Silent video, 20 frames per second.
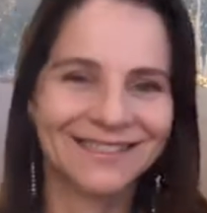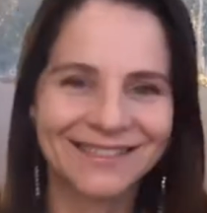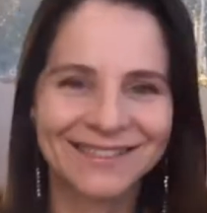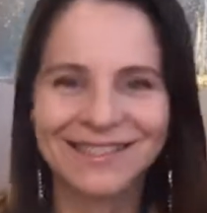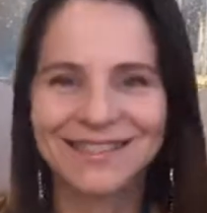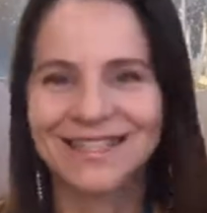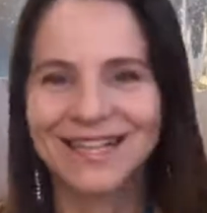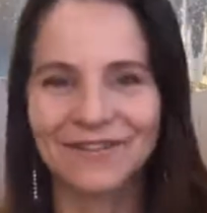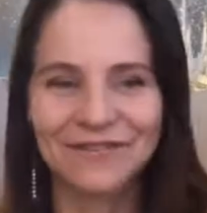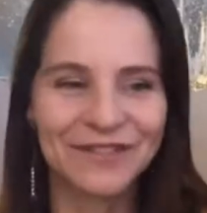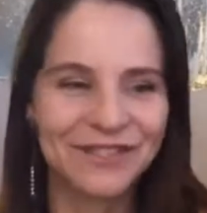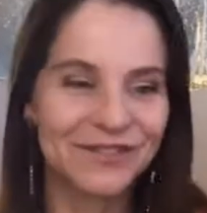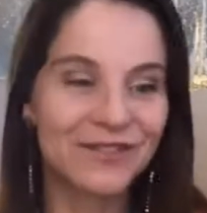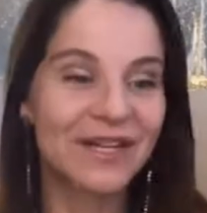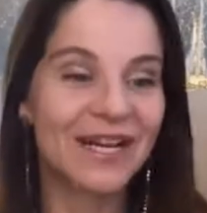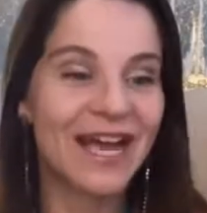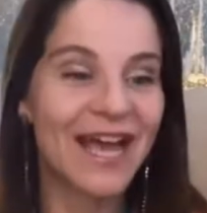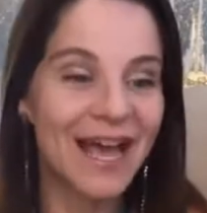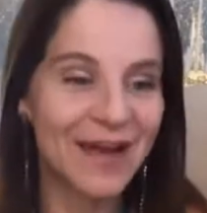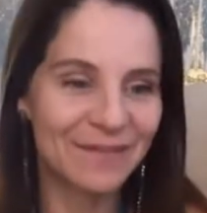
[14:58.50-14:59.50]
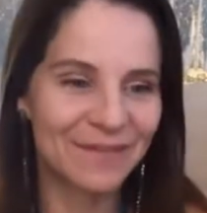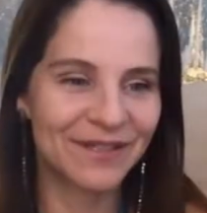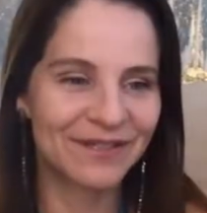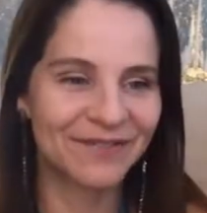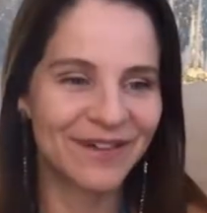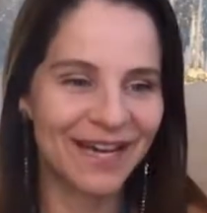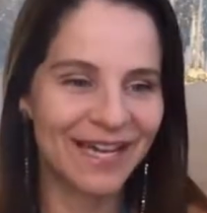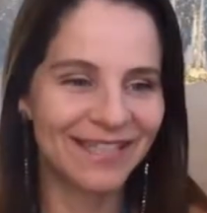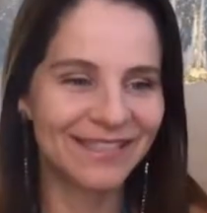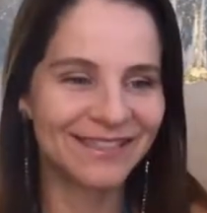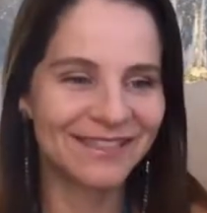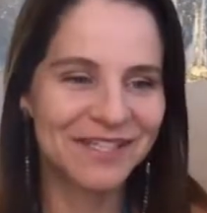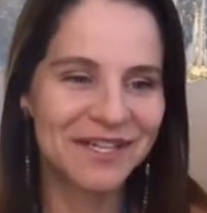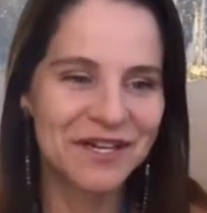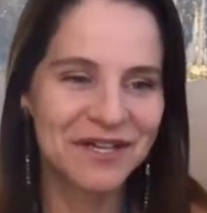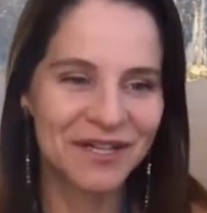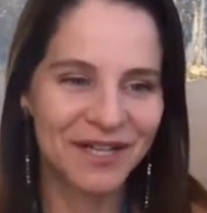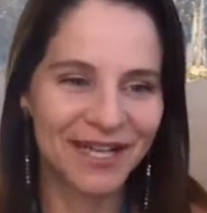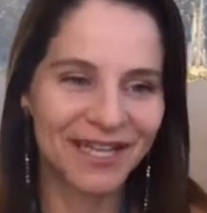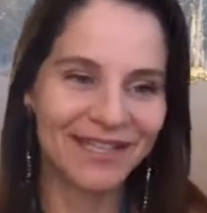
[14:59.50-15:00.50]
nothing's going to happen, right?
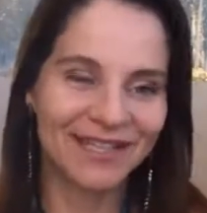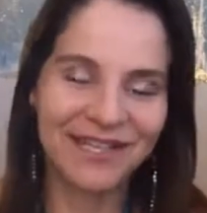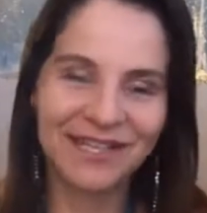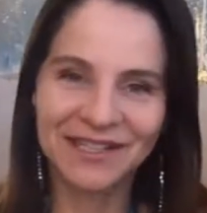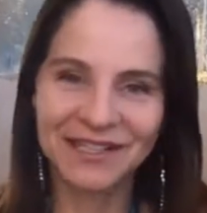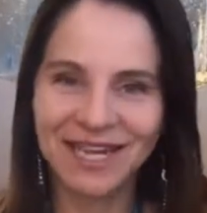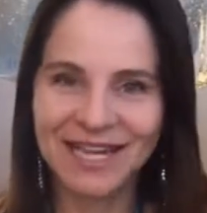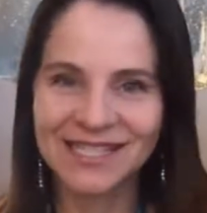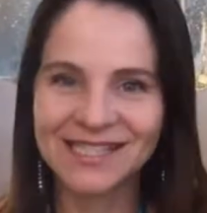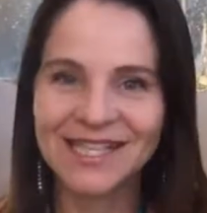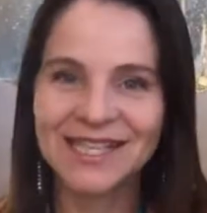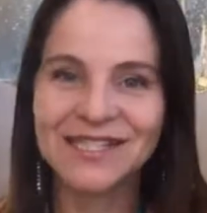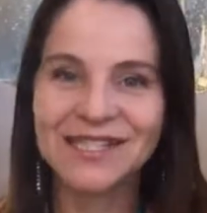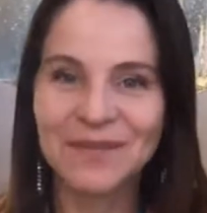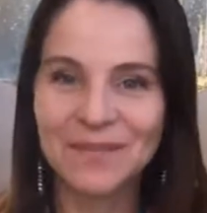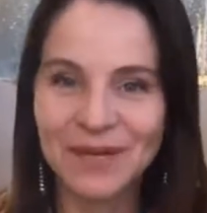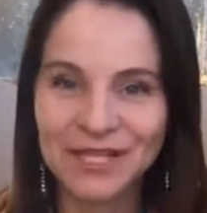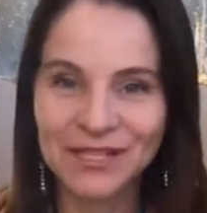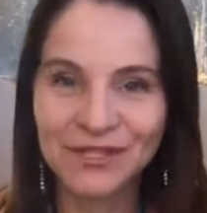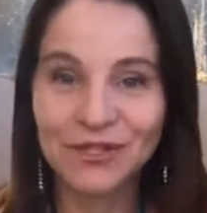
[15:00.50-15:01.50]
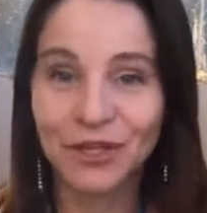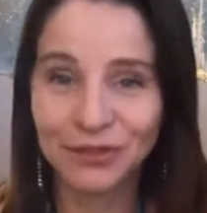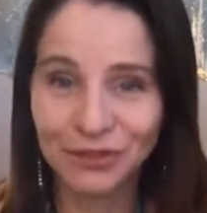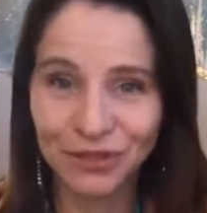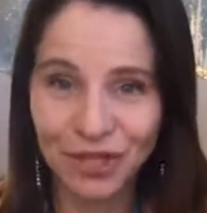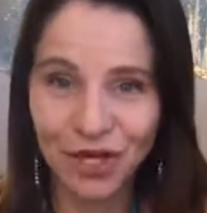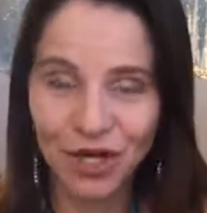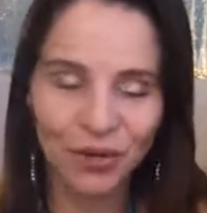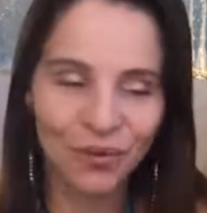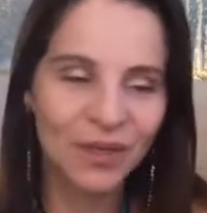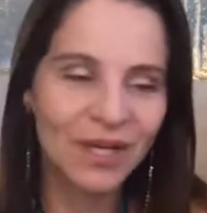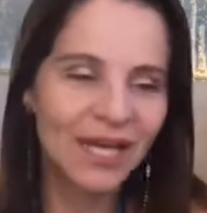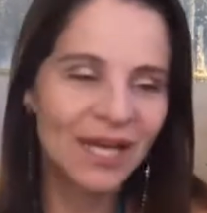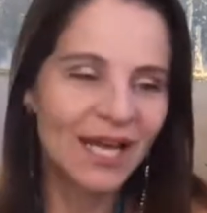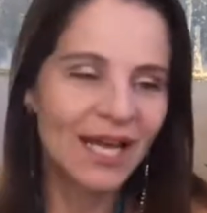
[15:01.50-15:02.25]
And unless there is a place called go.